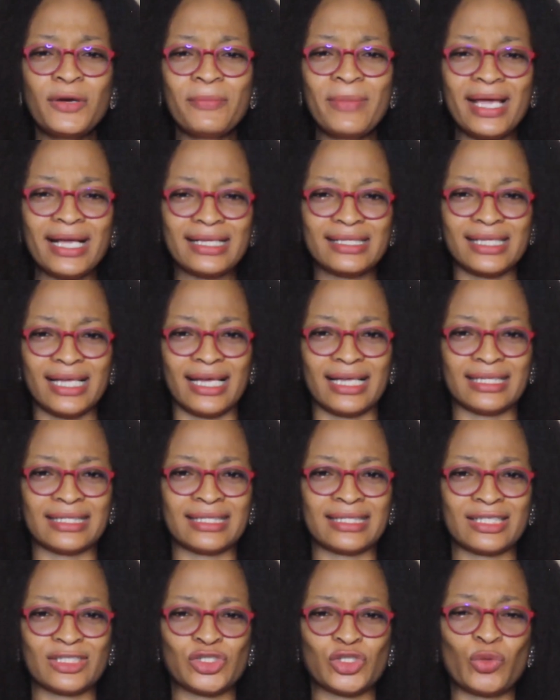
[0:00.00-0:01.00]
not make
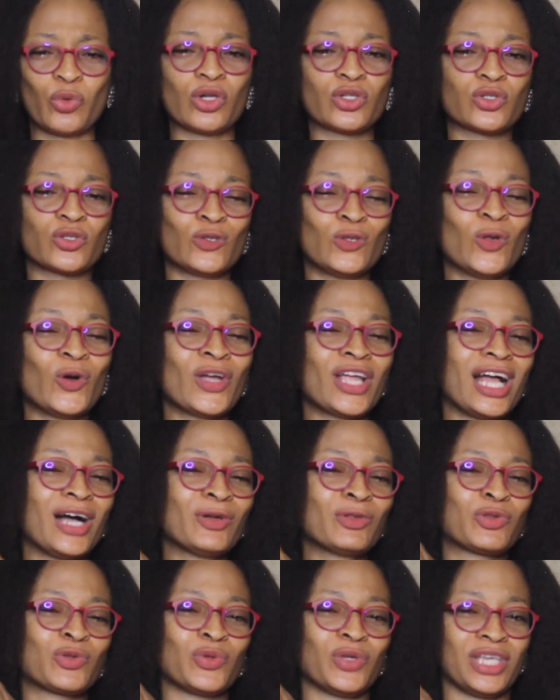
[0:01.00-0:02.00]
sense. She was
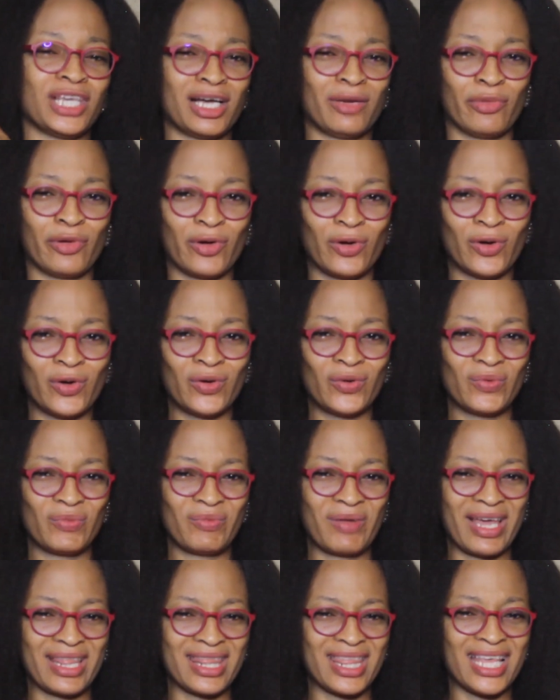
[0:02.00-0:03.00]
loyal to Iyabo.
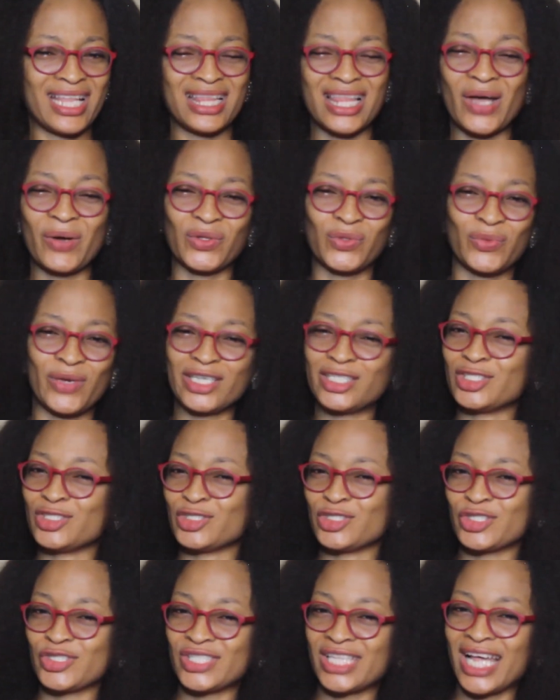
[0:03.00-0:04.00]
I think that was where she
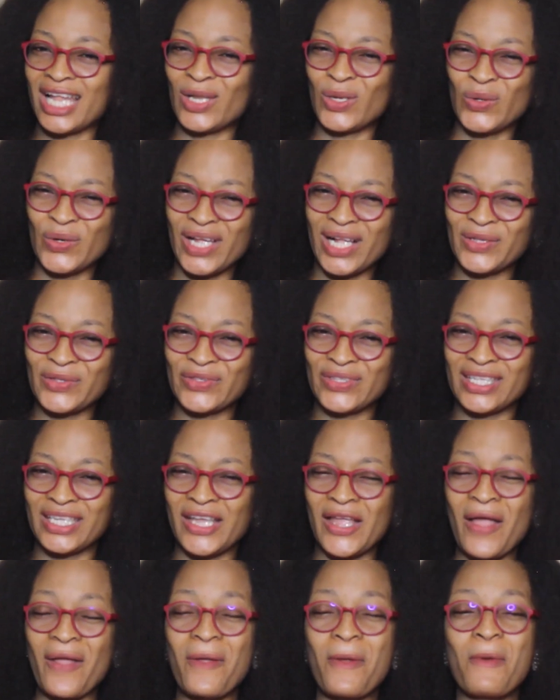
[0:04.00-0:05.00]
showed her
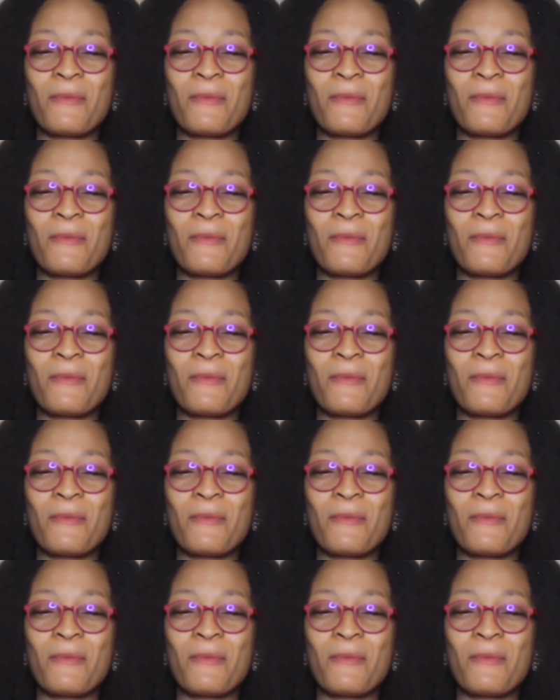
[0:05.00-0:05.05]
loyalty.